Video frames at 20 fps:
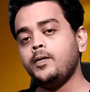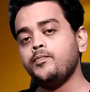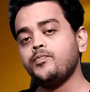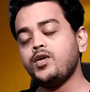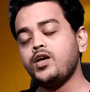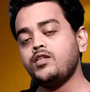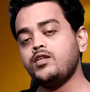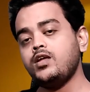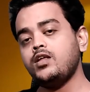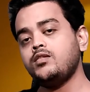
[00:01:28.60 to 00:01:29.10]

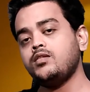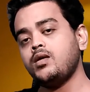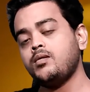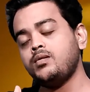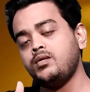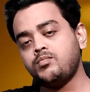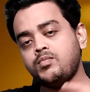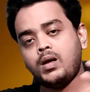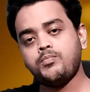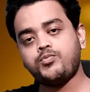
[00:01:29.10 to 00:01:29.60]

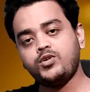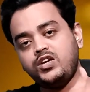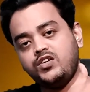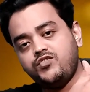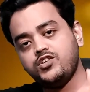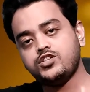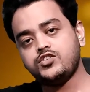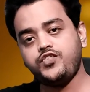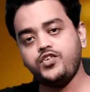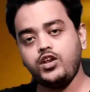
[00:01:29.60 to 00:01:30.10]
in my
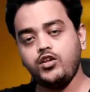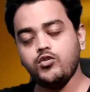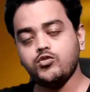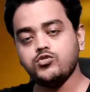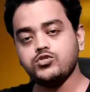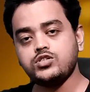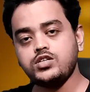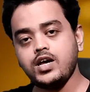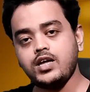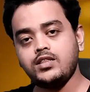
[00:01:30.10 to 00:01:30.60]
previous
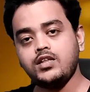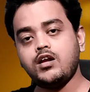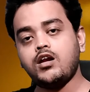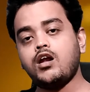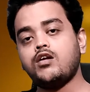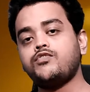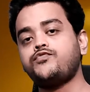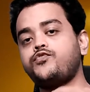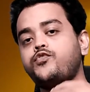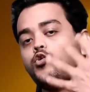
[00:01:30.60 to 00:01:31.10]
videos, that there
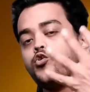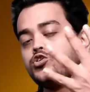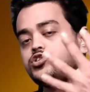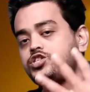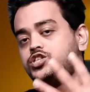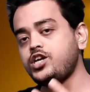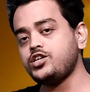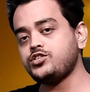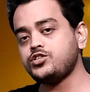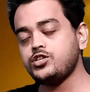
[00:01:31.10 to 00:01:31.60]
are 4
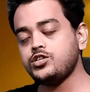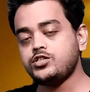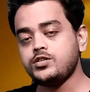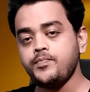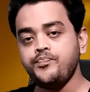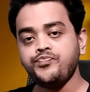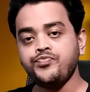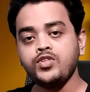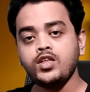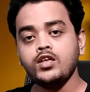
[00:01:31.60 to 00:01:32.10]

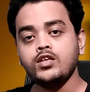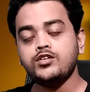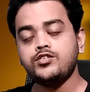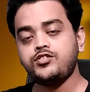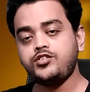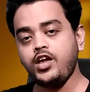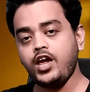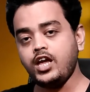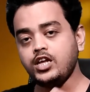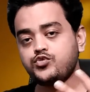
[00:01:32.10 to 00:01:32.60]
stages.
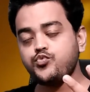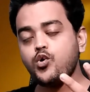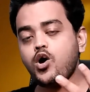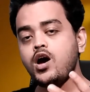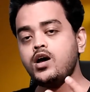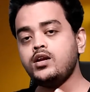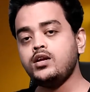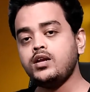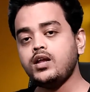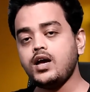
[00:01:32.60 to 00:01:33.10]
Stage
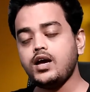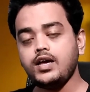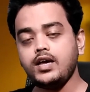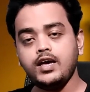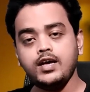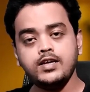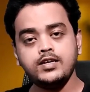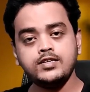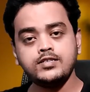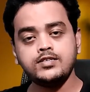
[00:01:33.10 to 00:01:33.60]
1
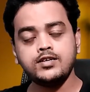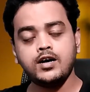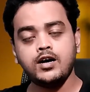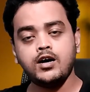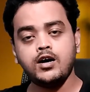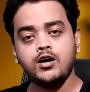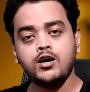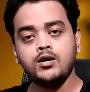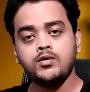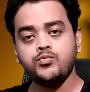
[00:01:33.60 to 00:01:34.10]
is
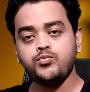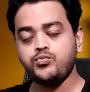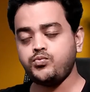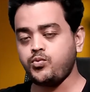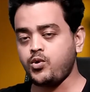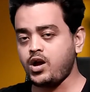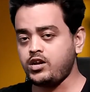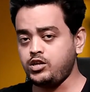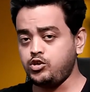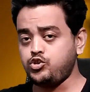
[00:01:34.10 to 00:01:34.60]

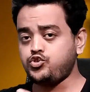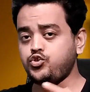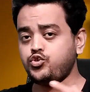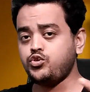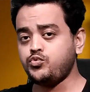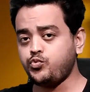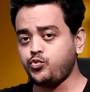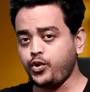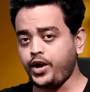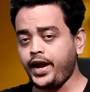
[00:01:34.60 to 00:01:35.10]
where you
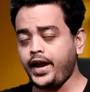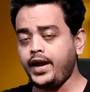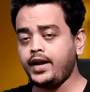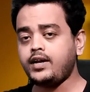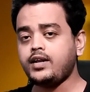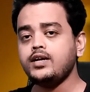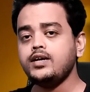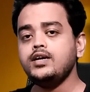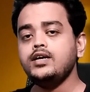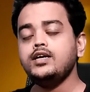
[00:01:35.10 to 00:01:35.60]
should
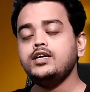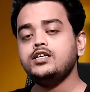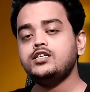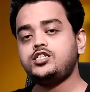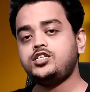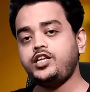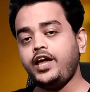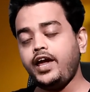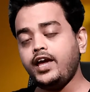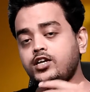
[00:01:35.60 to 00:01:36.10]
wait.
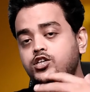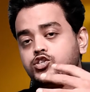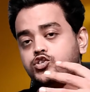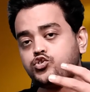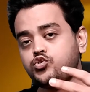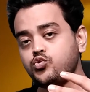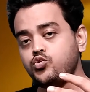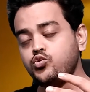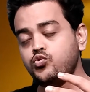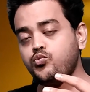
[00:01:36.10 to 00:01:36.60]
Stage
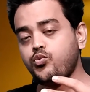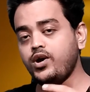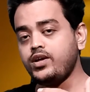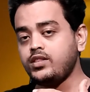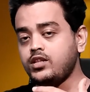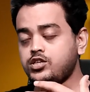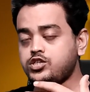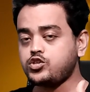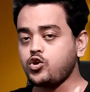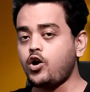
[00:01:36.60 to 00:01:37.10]
2,
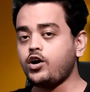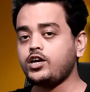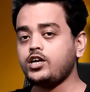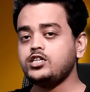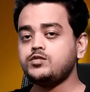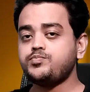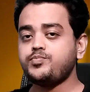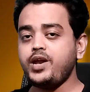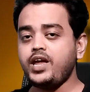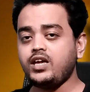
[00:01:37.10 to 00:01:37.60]
when the stock
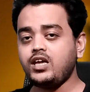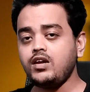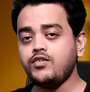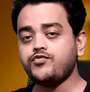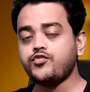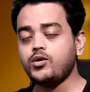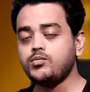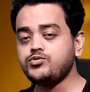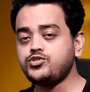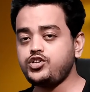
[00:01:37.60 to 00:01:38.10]
is breaking
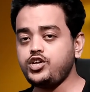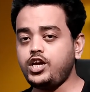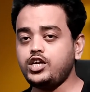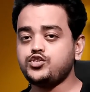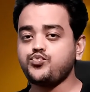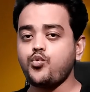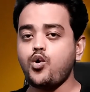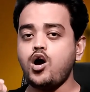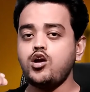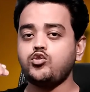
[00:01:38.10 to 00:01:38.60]
from
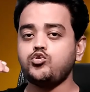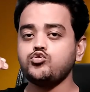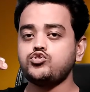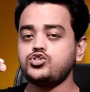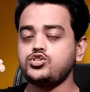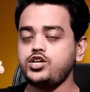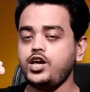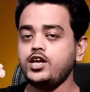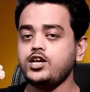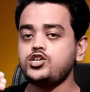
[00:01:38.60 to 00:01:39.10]
stage 1 to
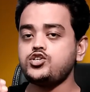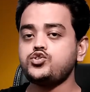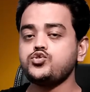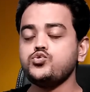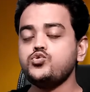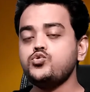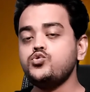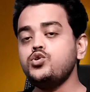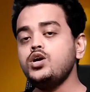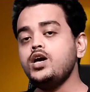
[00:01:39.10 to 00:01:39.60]
stage
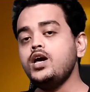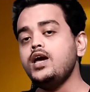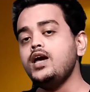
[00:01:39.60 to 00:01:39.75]
2,